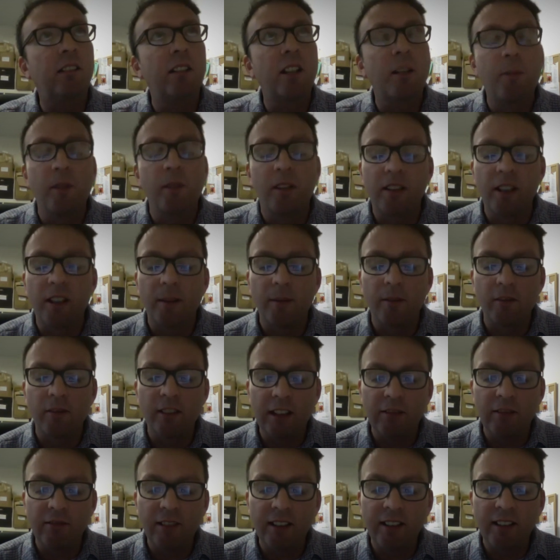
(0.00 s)
the books I've
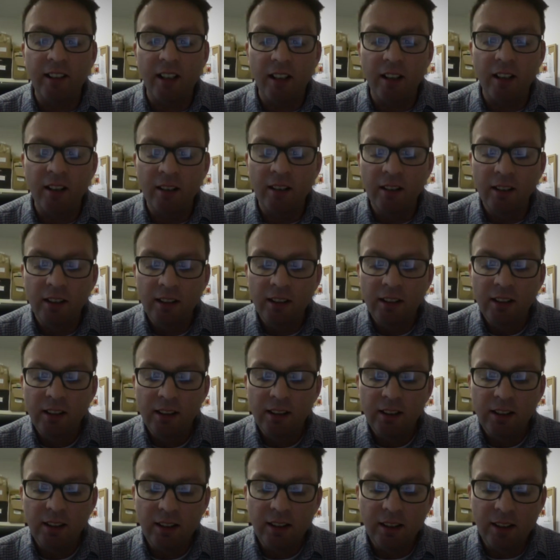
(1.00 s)
already written.
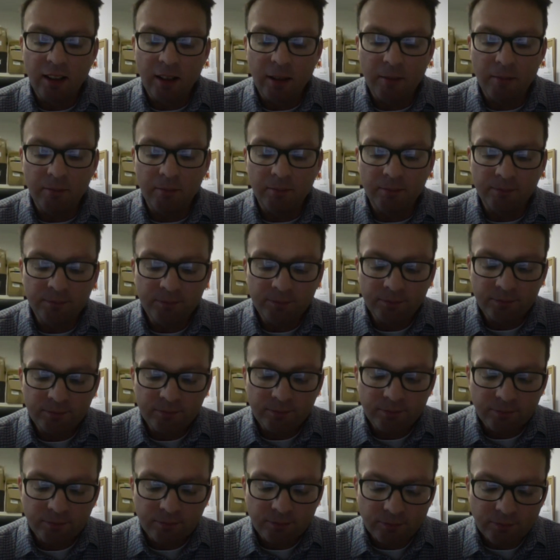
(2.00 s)
Um,
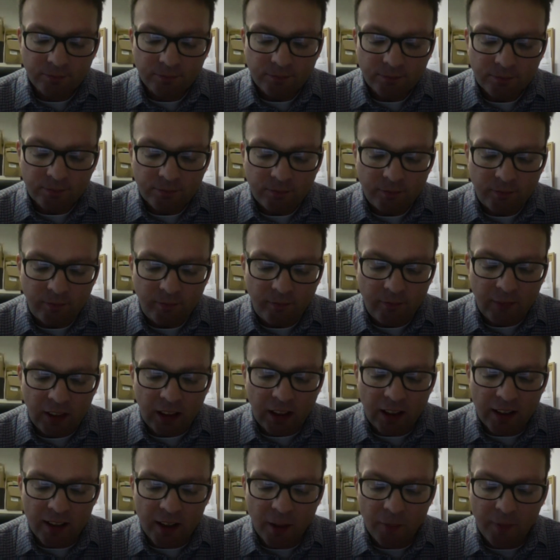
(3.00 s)

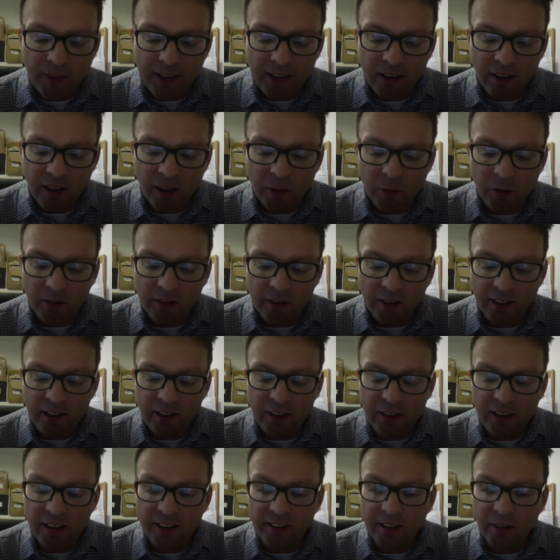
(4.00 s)
something like what I
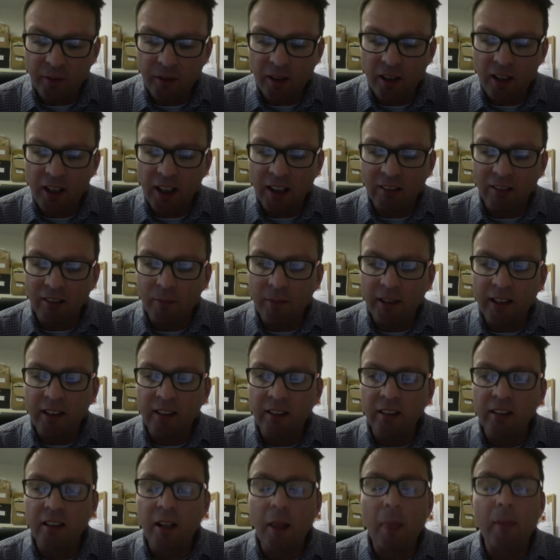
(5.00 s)
alluded to earlier. I
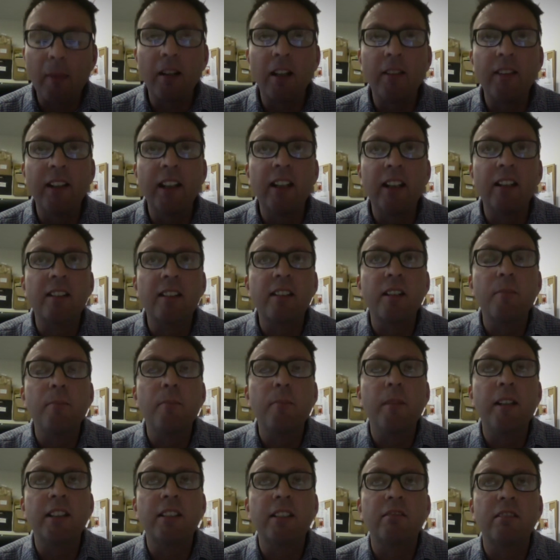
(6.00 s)
mean, I think some
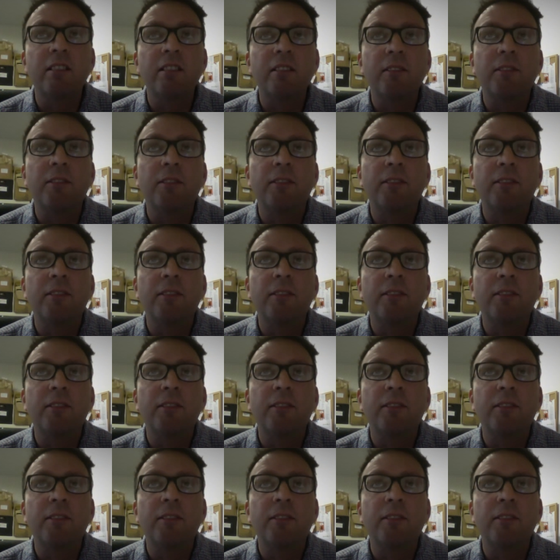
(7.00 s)
measure of